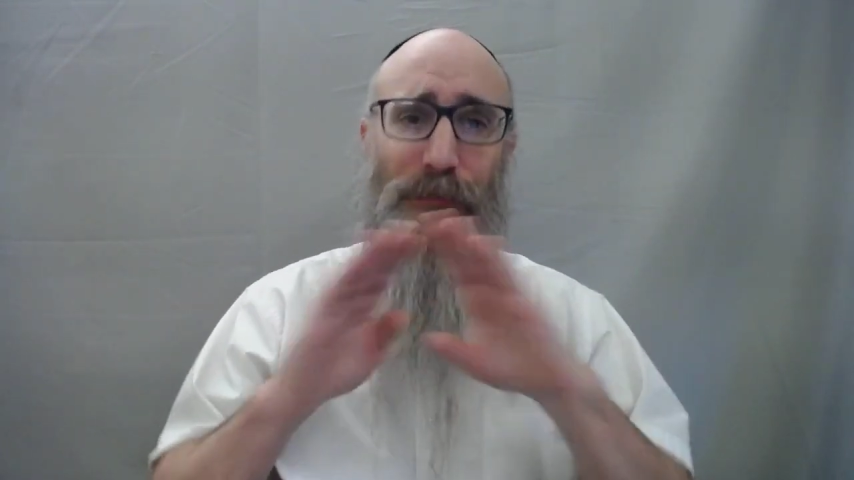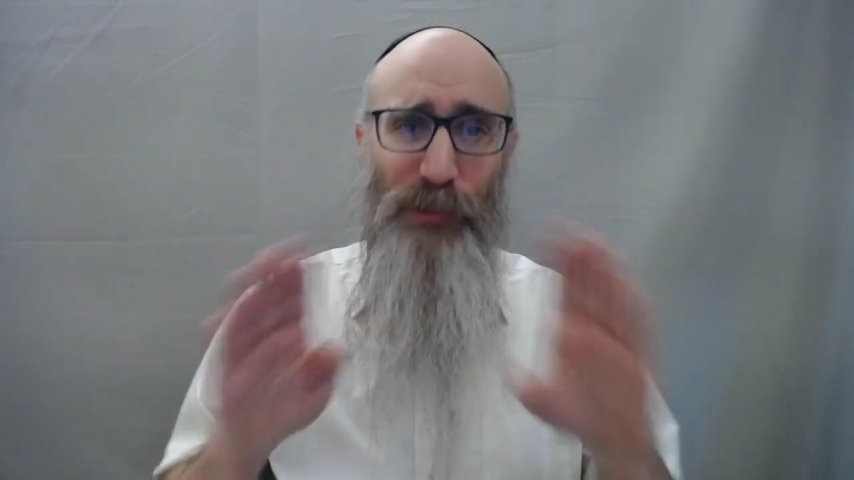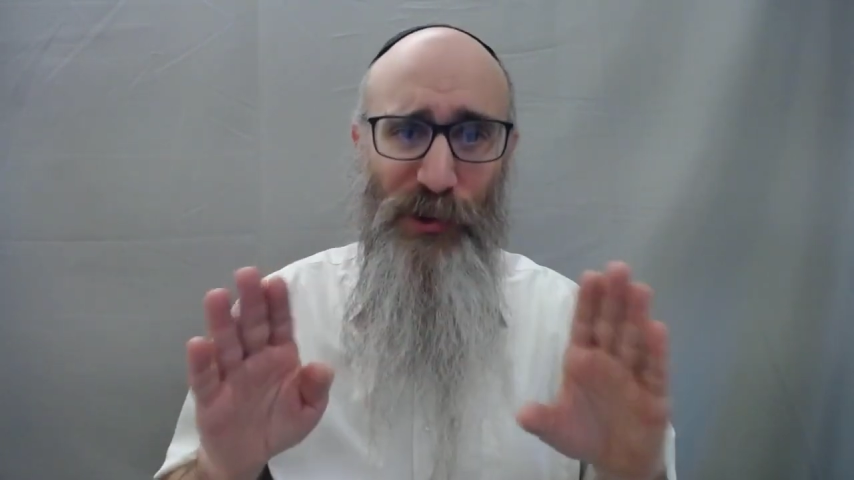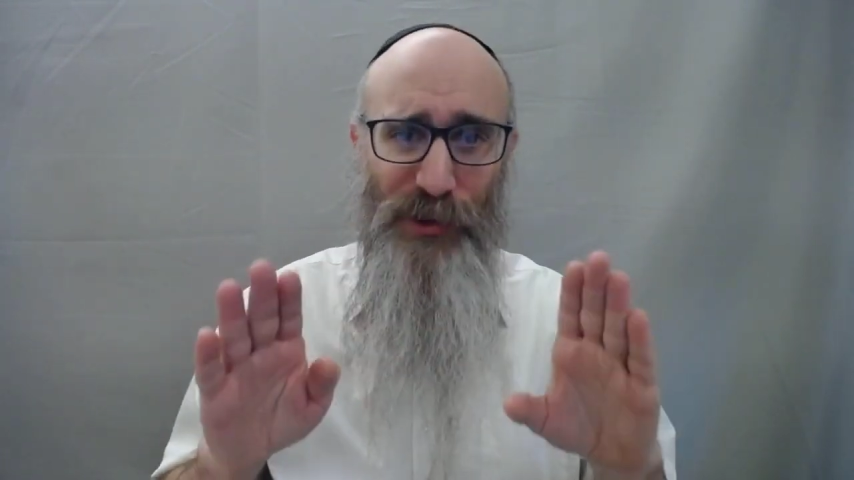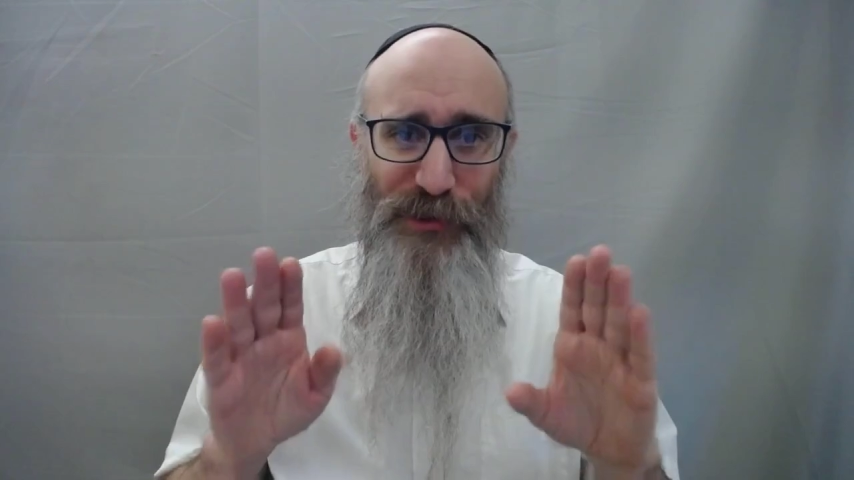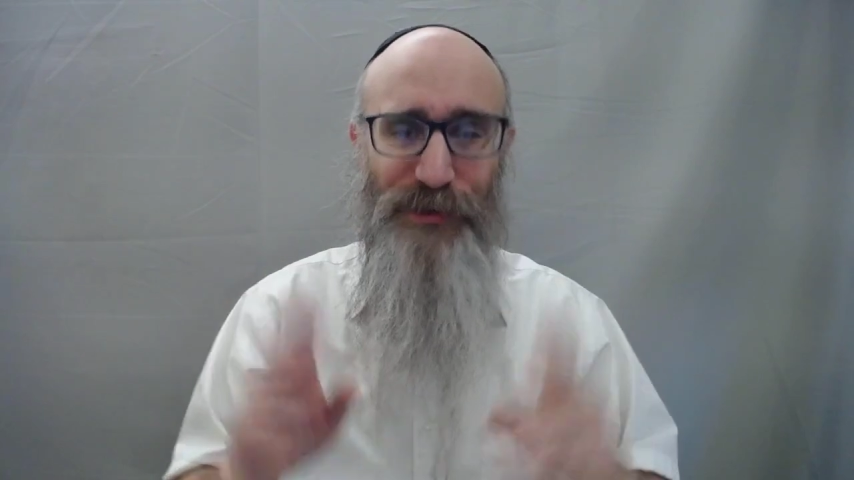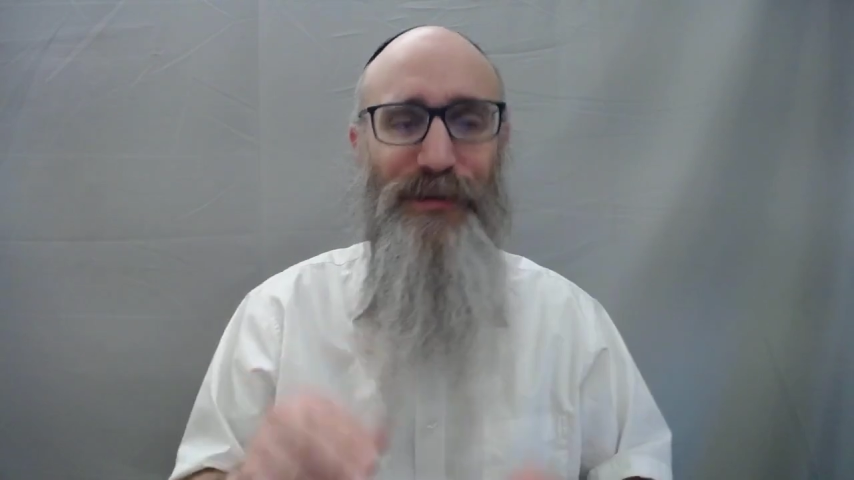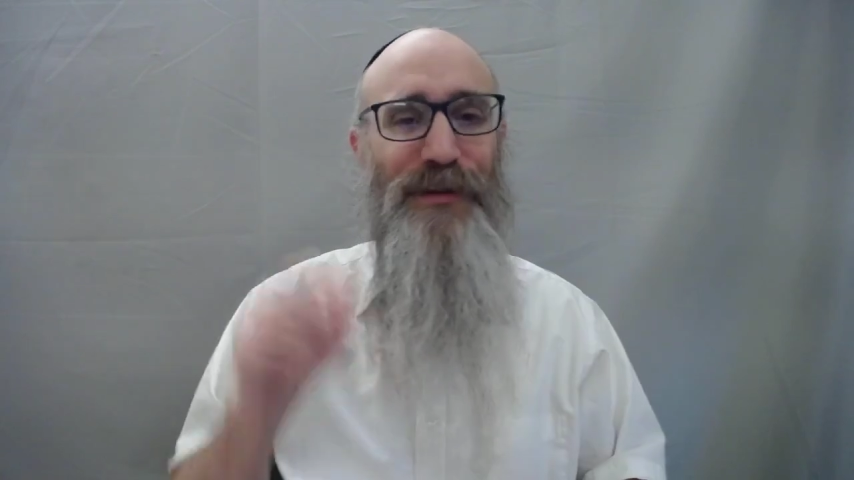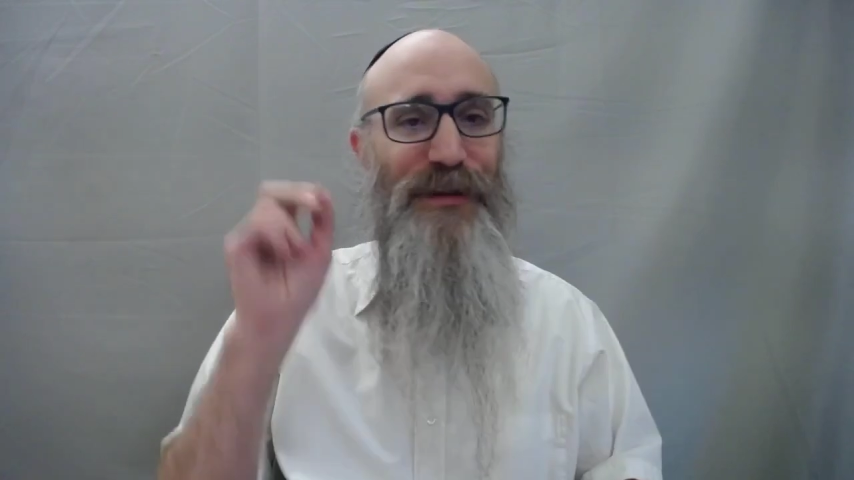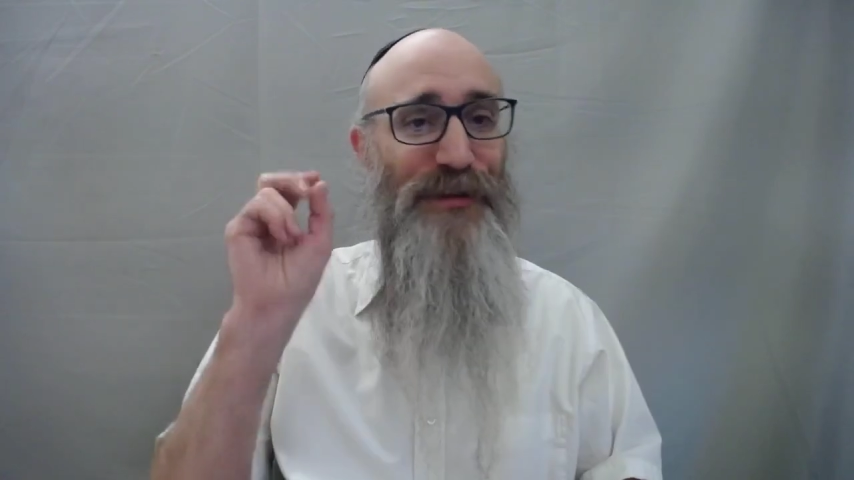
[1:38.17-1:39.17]
Point.
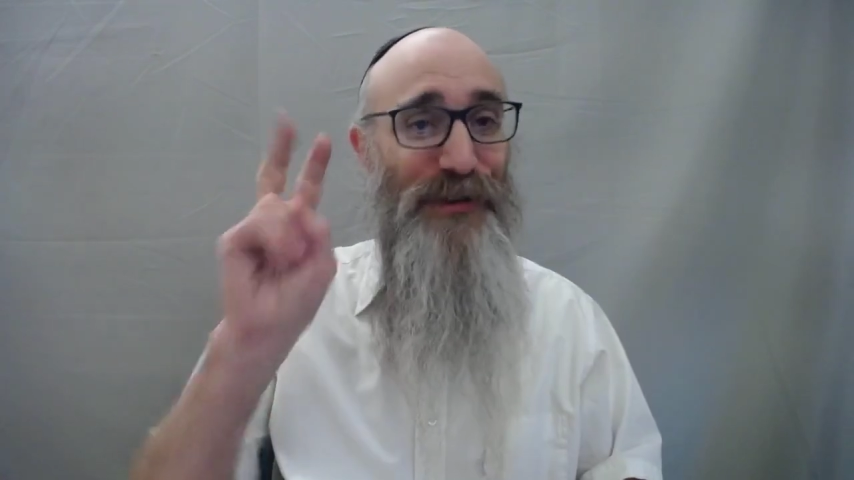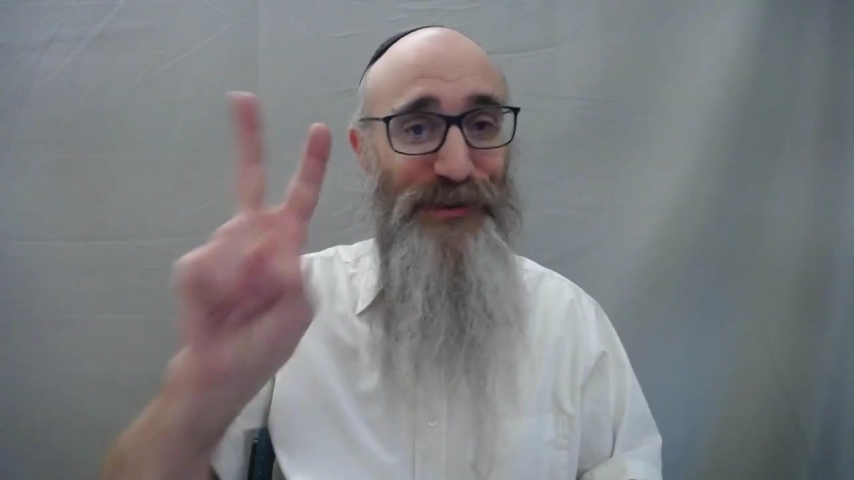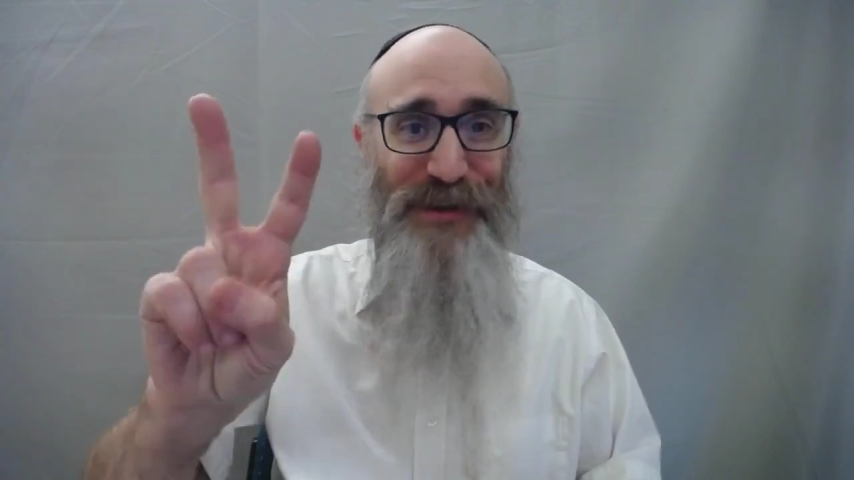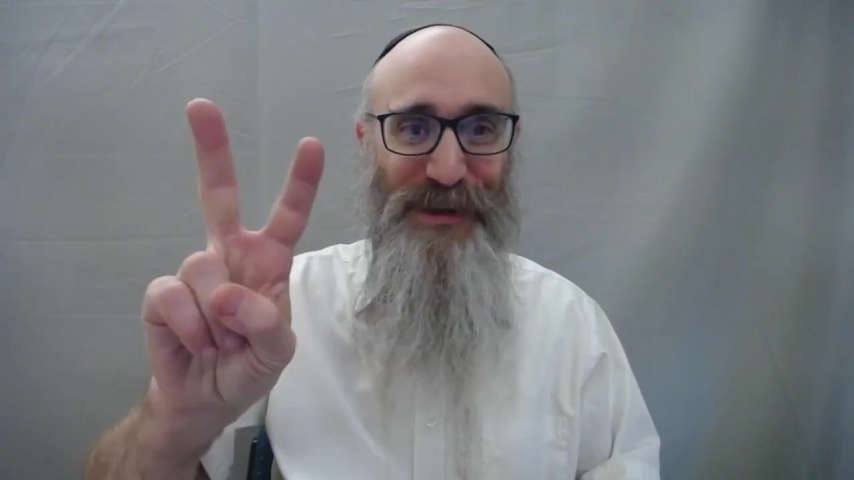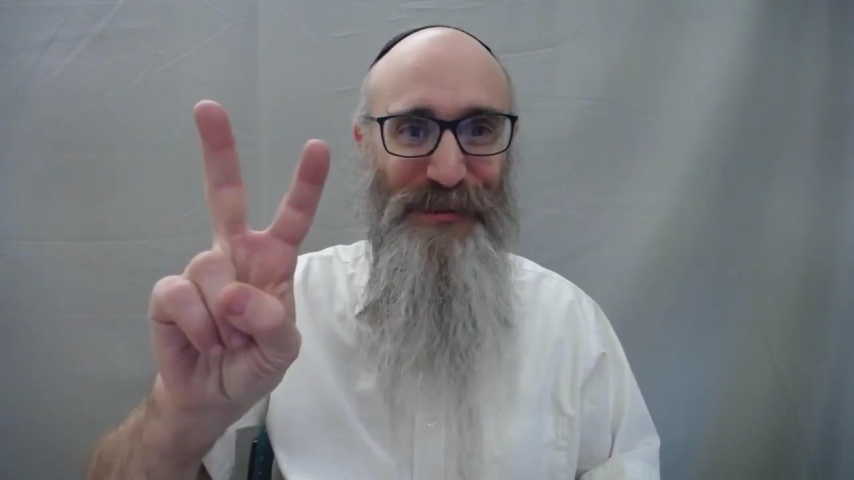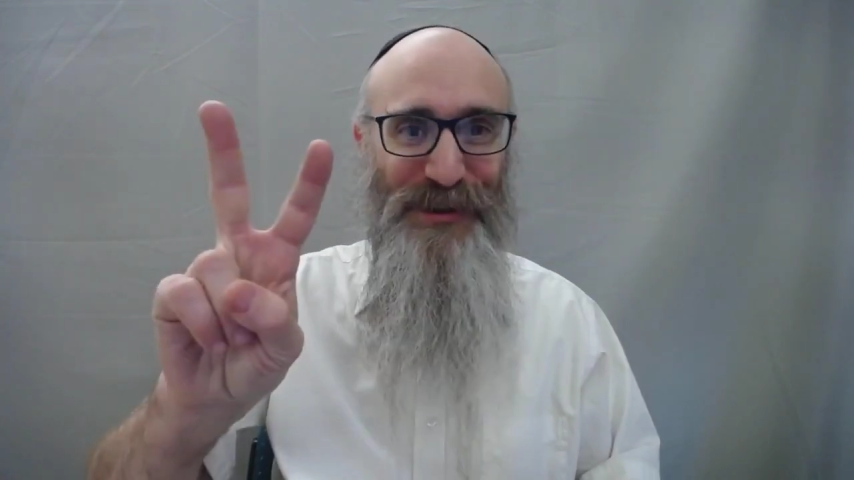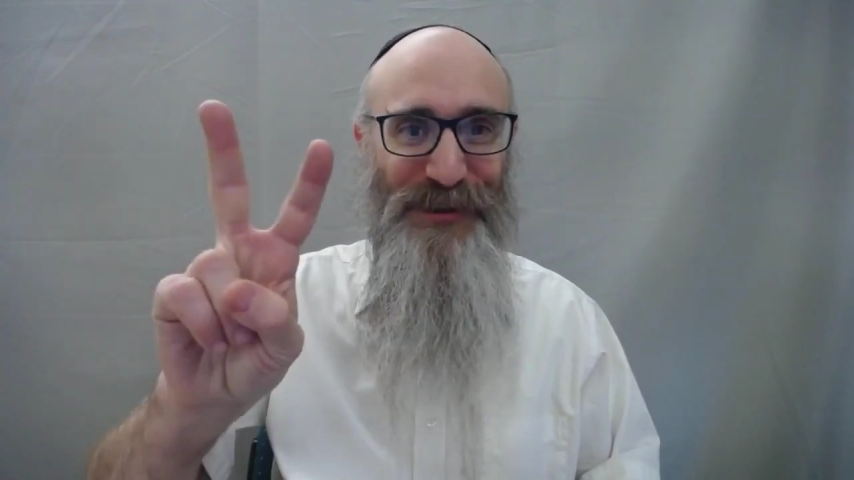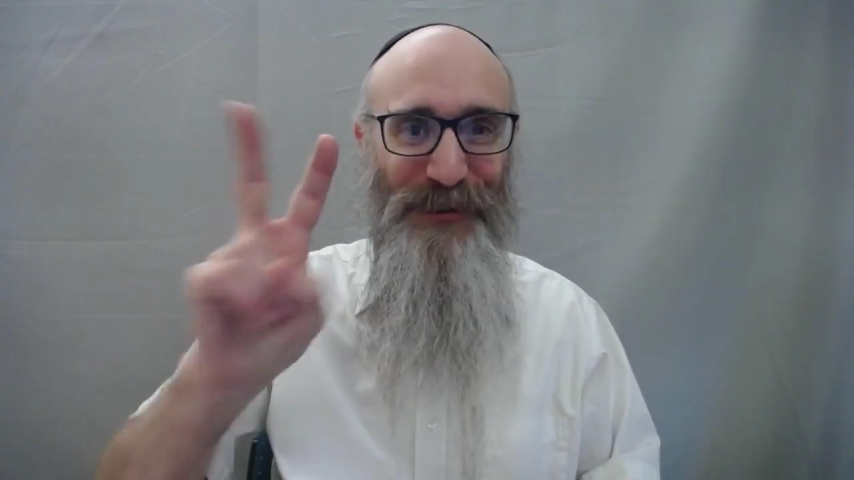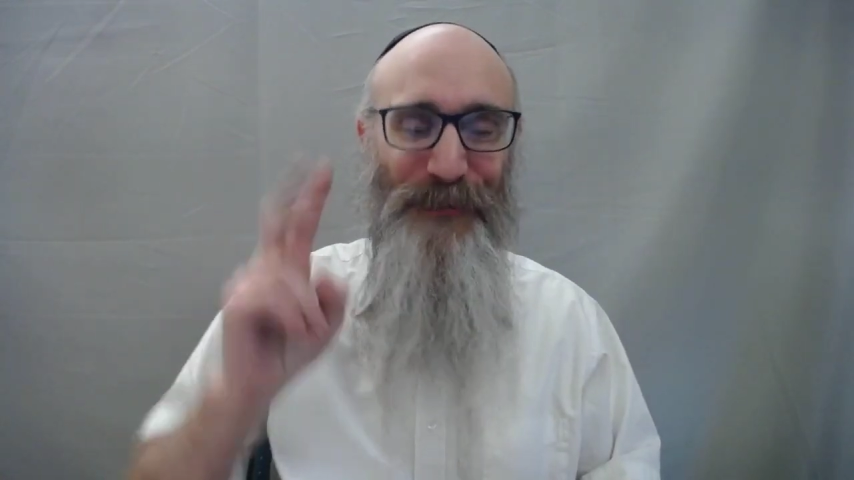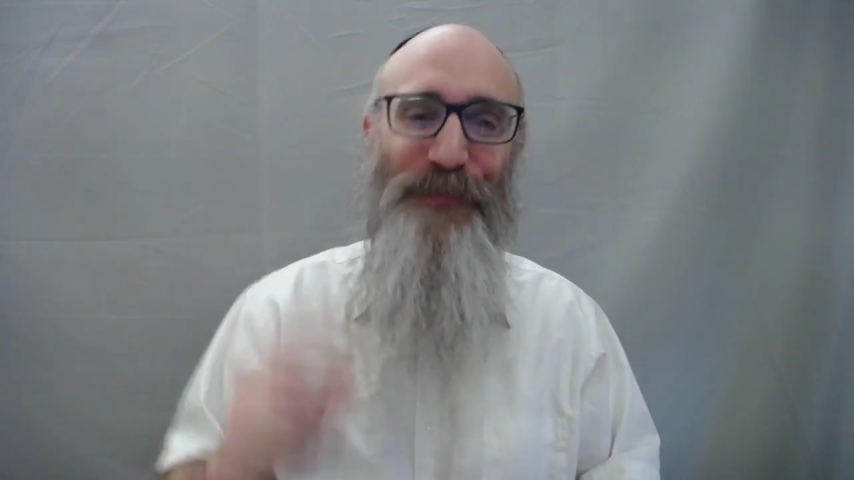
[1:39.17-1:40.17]
Let's go to number
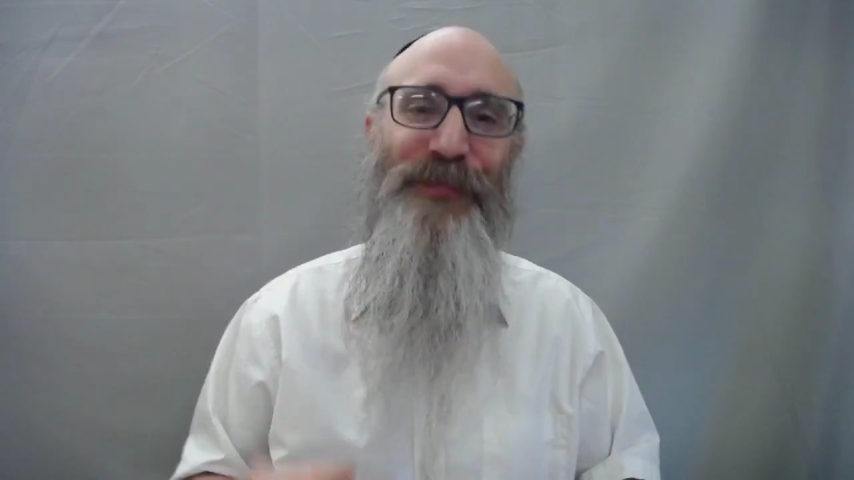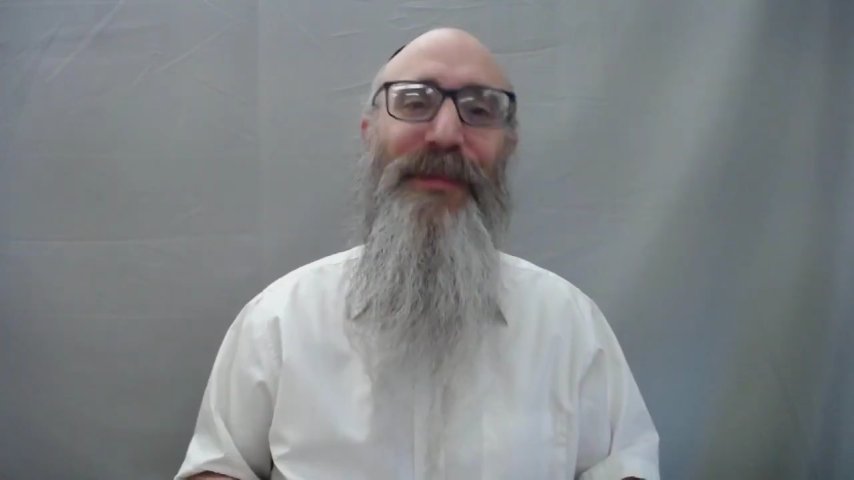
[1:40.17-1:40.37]
2.